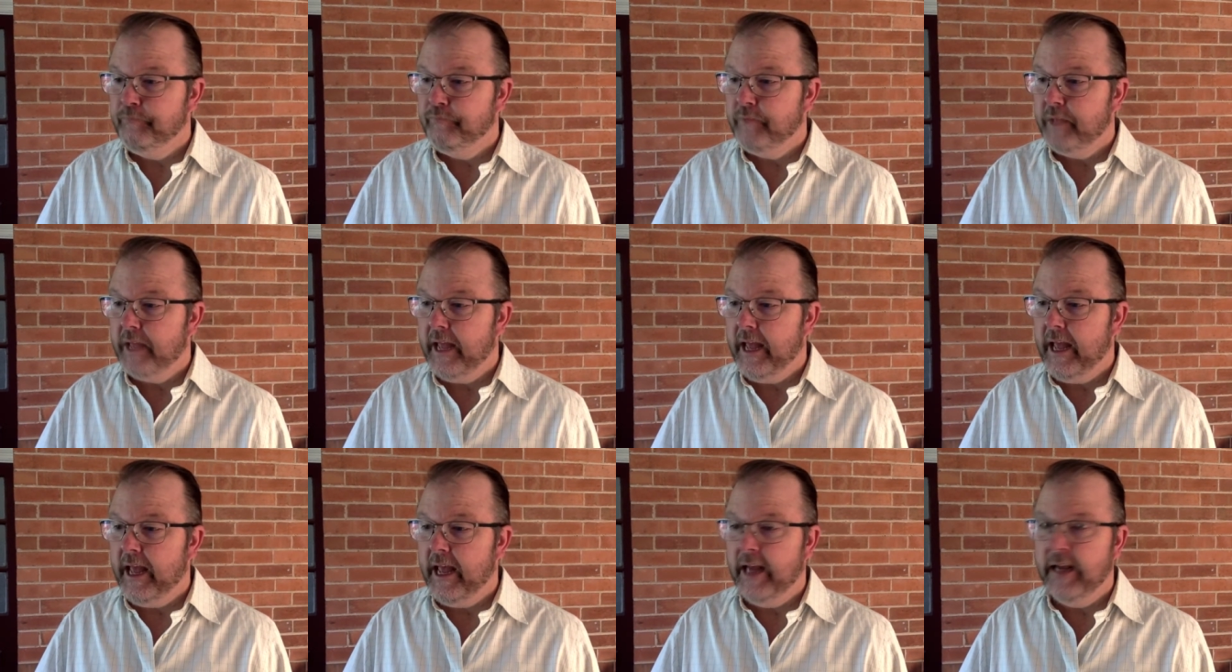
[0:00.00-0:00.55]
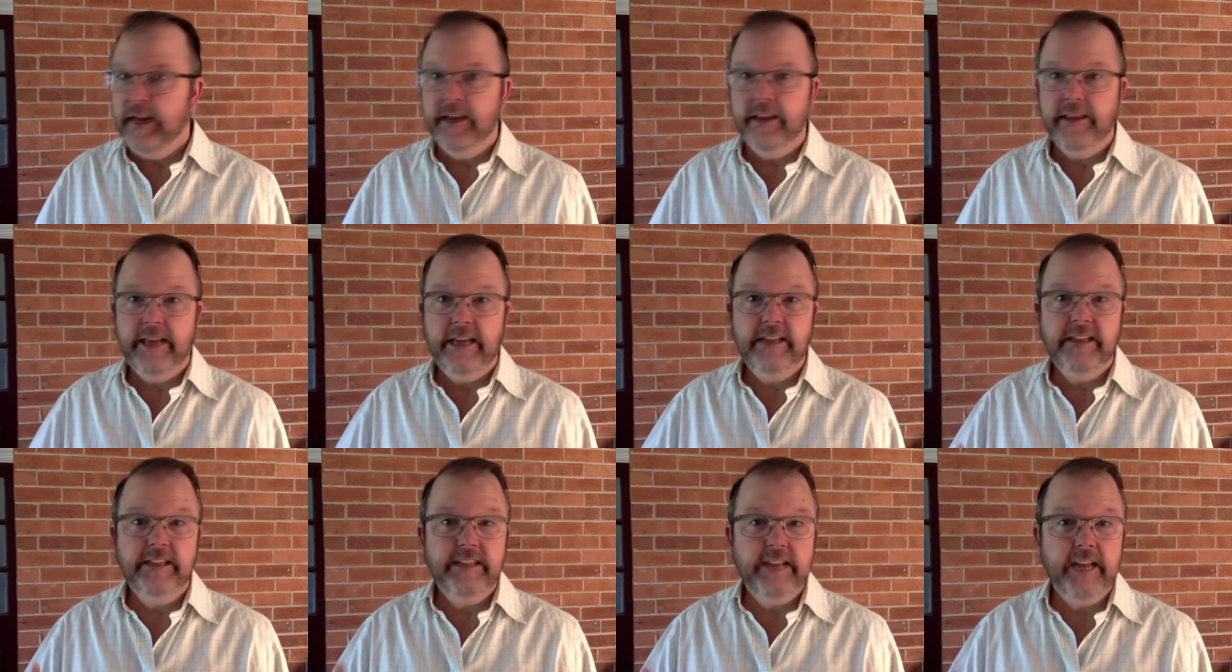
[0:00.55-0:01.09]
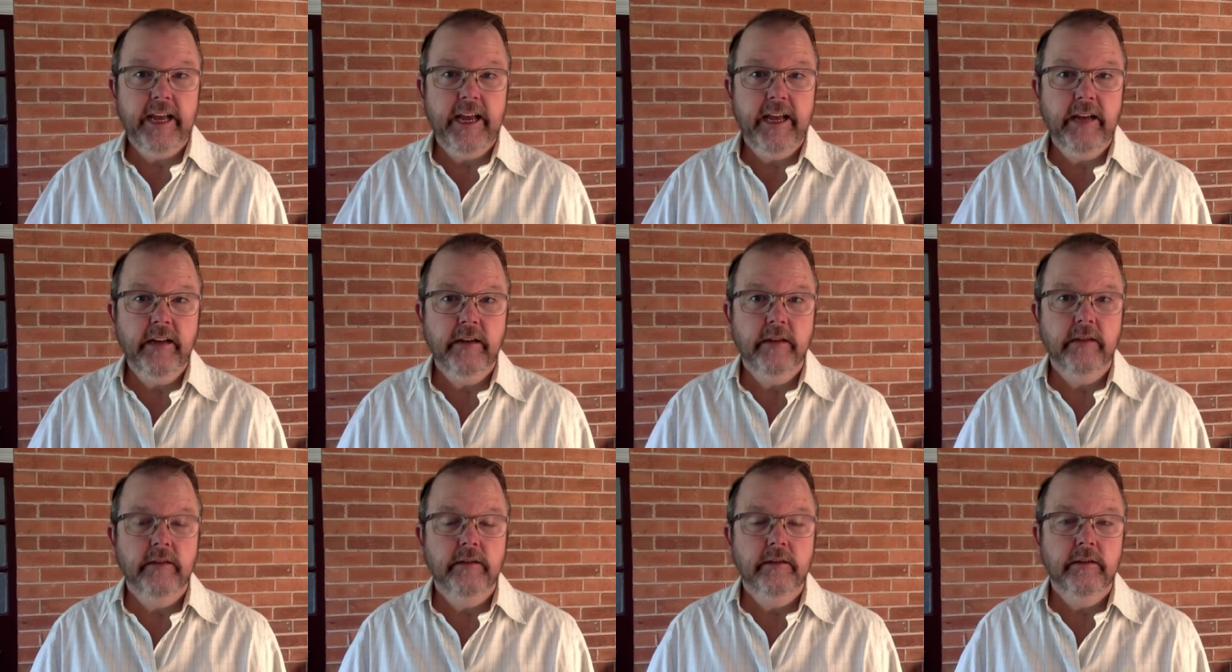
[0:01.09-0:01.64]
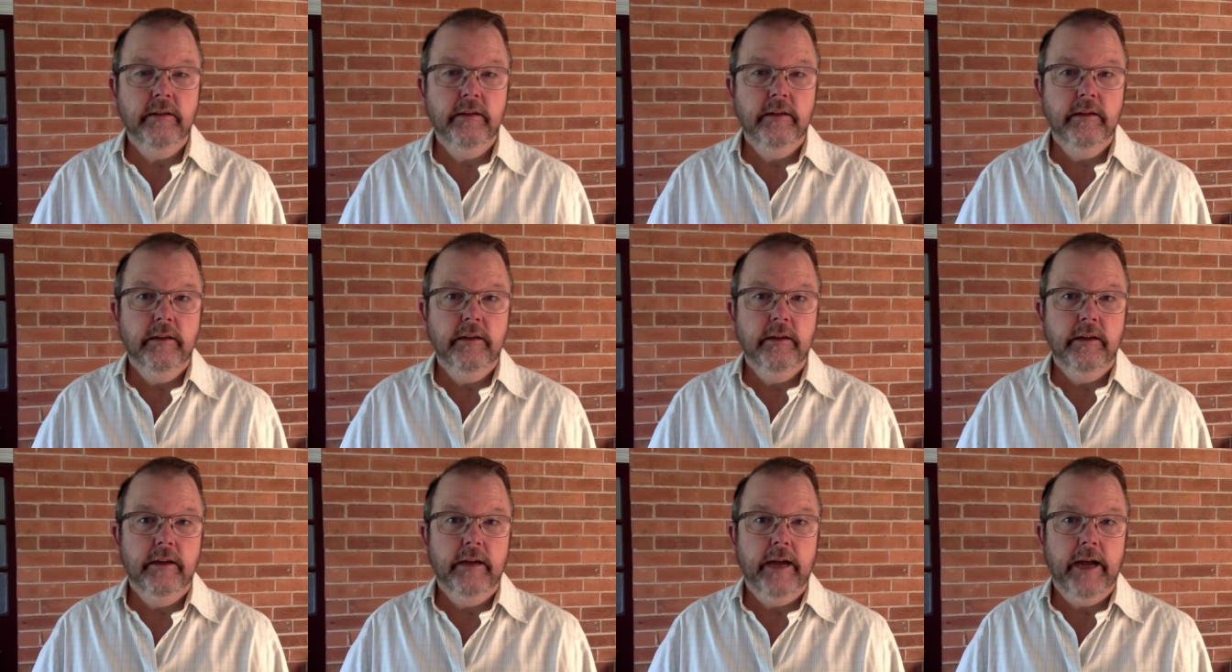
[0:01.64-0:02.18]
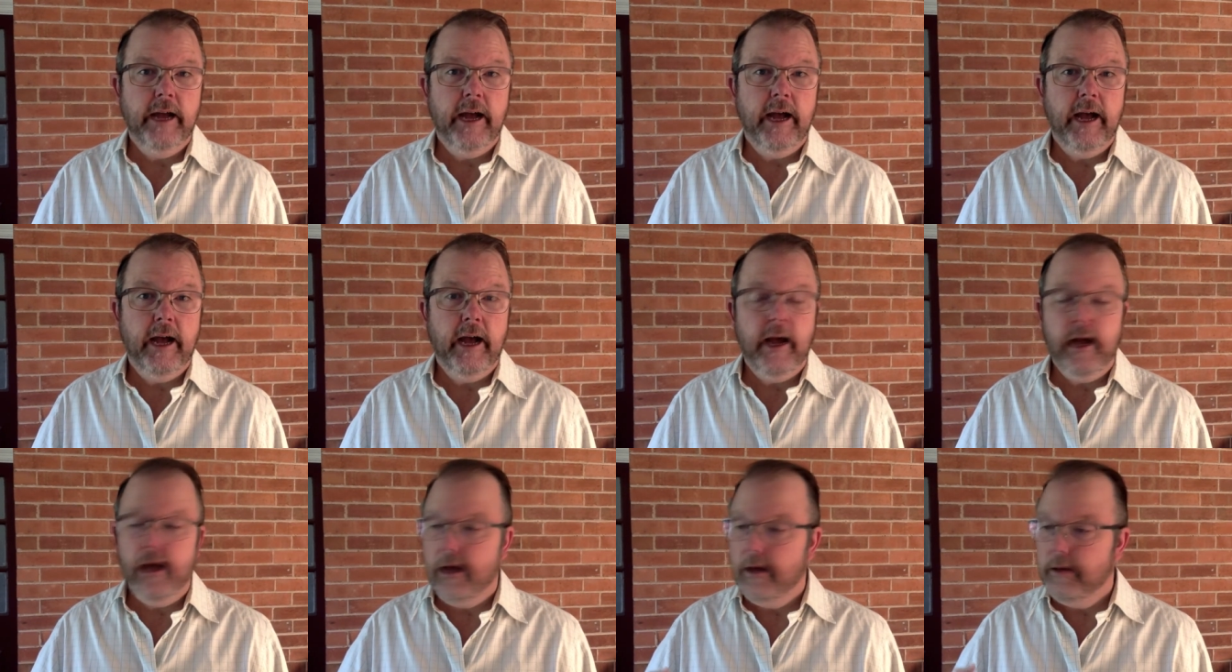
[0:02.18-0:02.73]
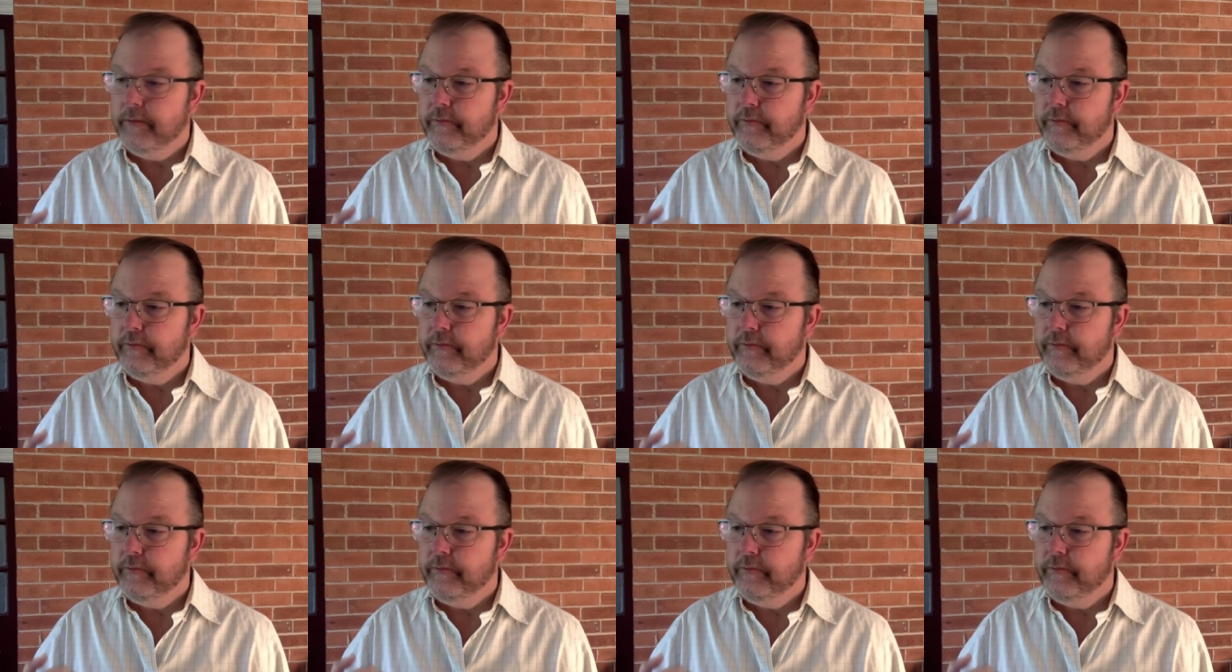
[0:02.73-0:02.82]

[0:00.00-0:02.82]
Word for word: and they said, uh,